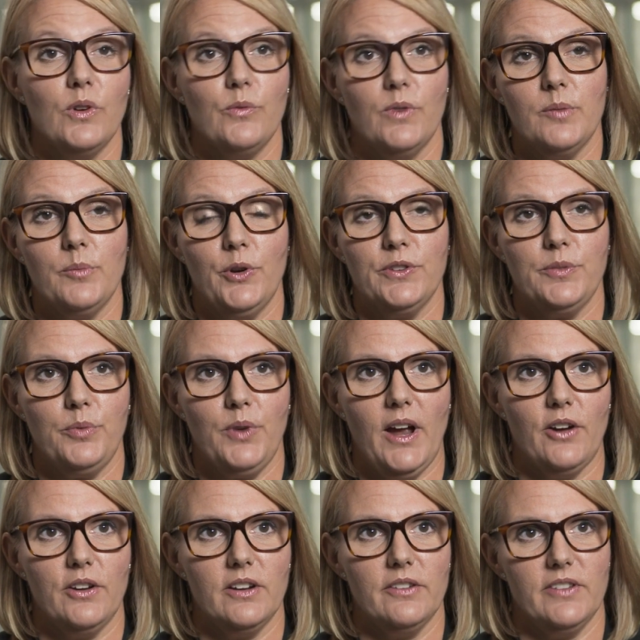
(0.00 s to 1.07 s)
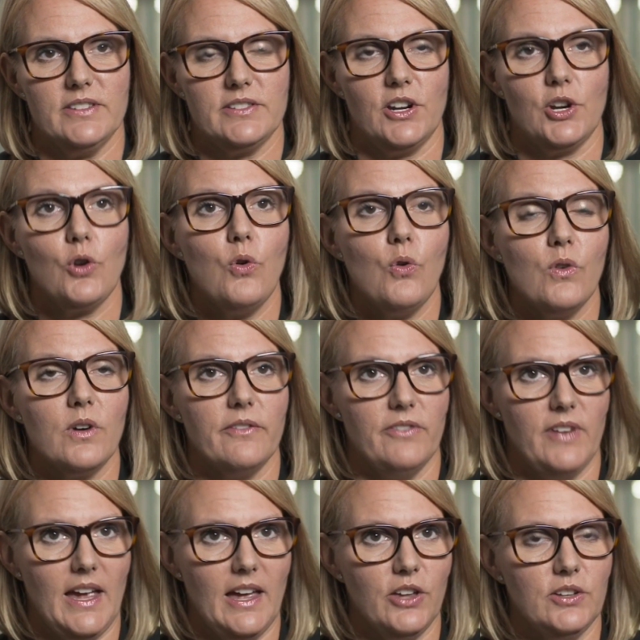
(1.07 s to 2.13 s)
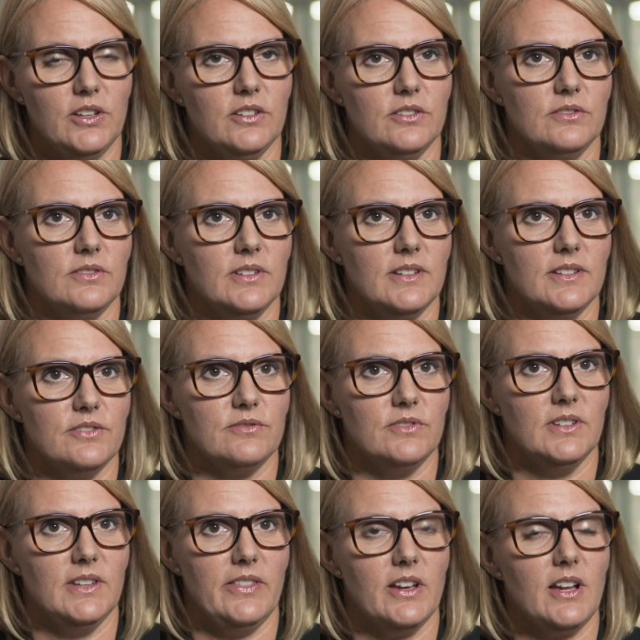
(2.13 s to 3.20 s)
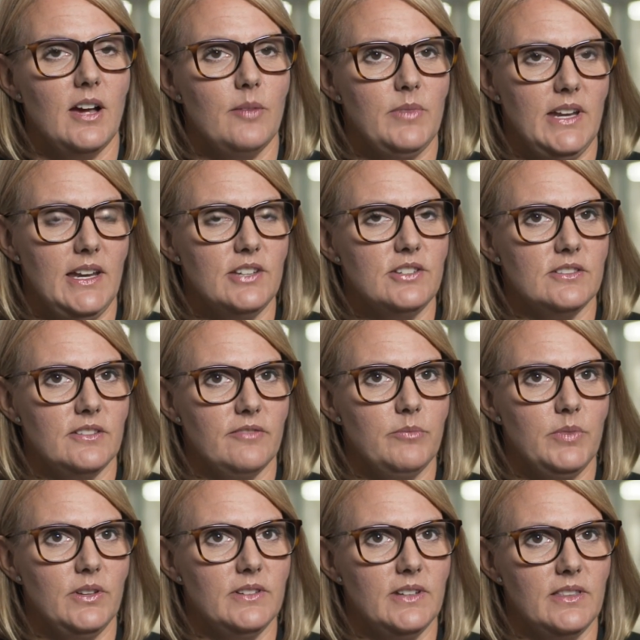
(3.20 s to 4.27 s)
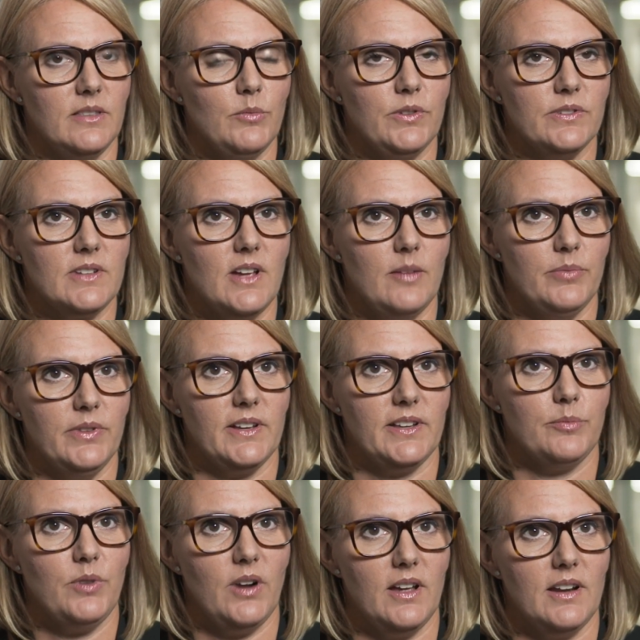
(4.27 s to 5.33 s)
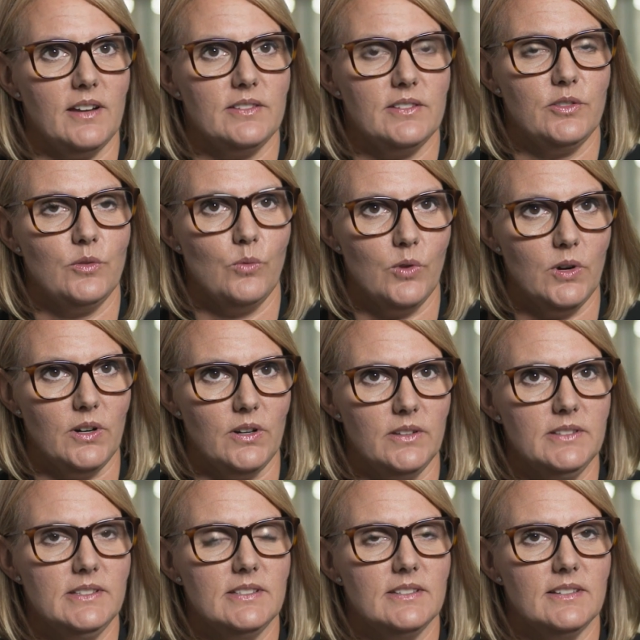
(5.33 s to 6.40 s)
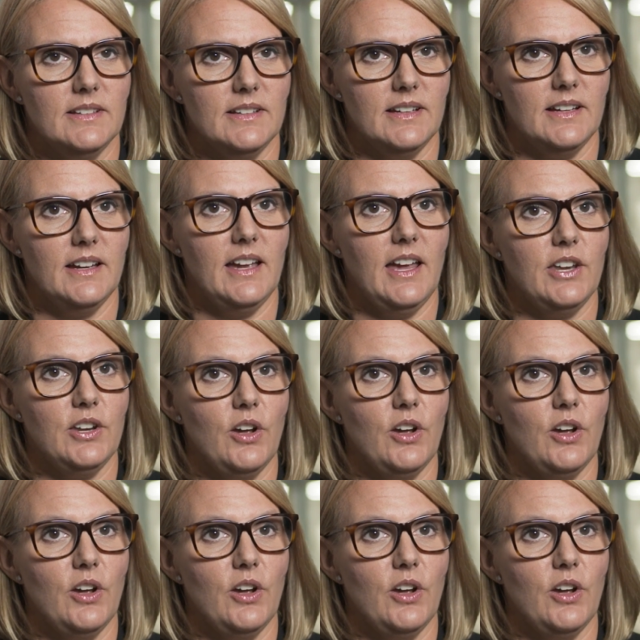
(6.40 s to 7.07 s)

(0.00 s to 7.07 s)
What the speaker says: we're most proud of as our core value is really the combination of building the most complex products in the world and